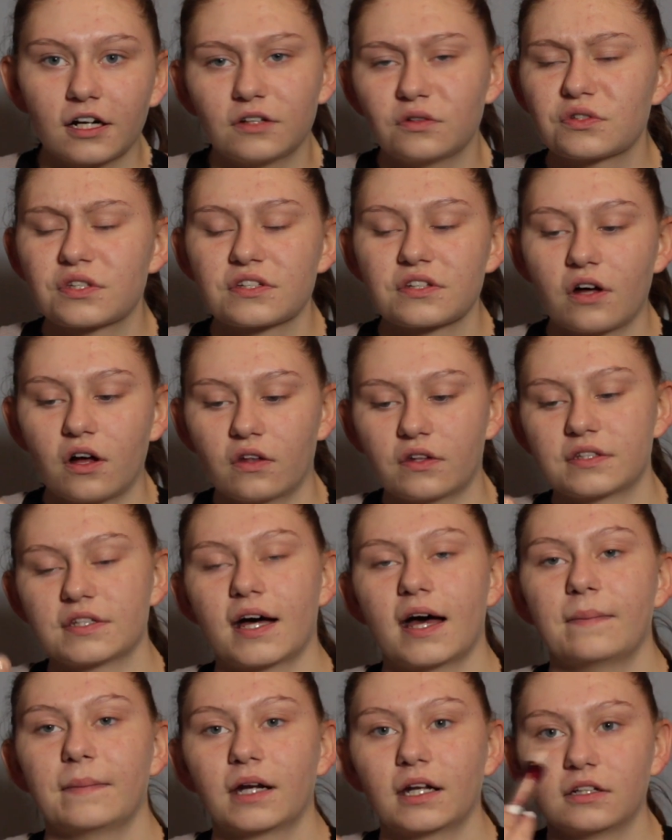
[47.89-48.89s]
I use this all the
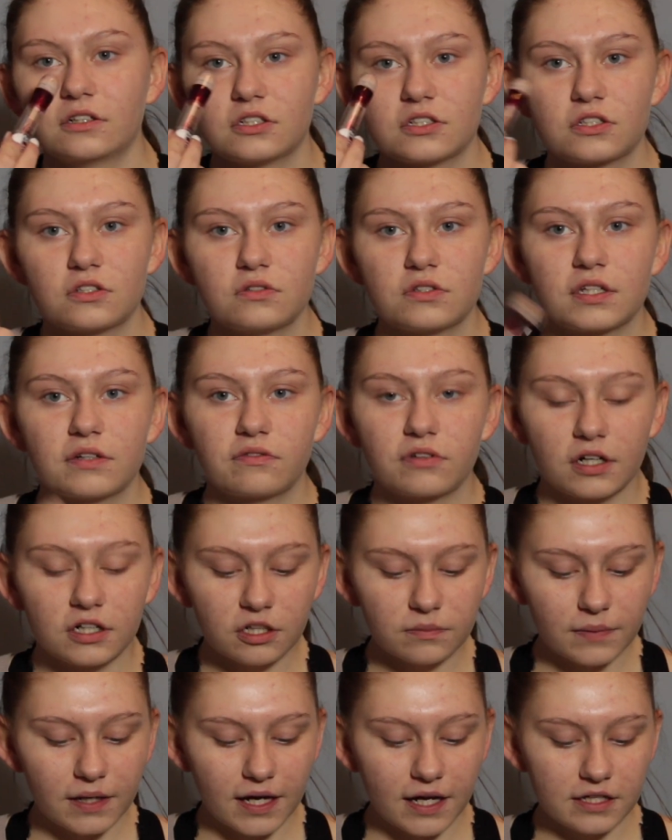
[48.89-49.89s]
time and I just use it for
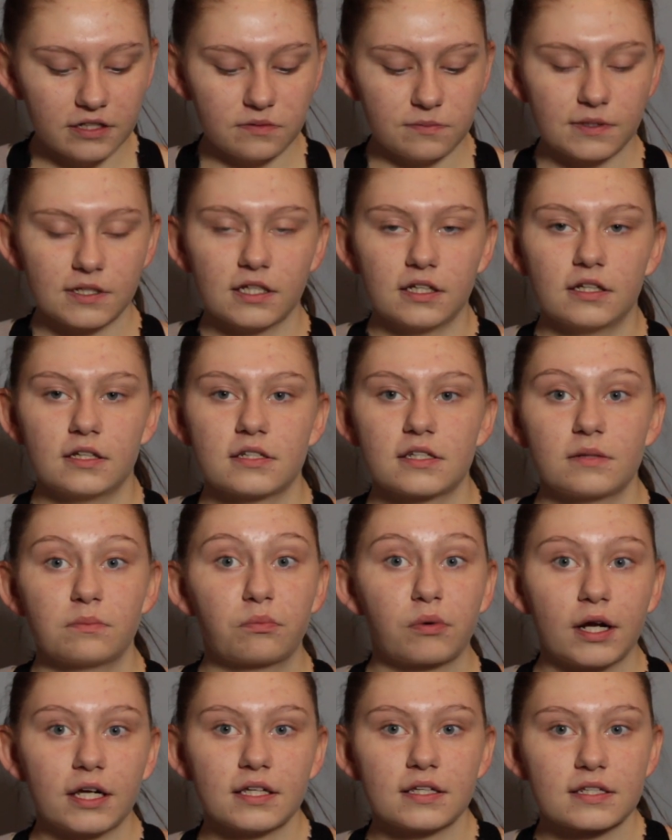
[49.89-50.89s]
under my eyes because
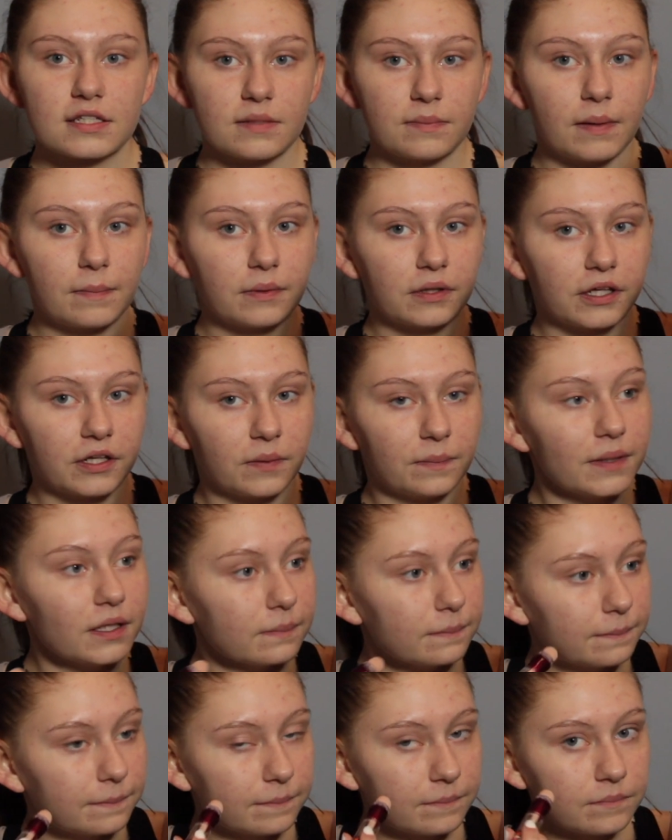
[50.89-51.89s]
it brightens them up a little bit.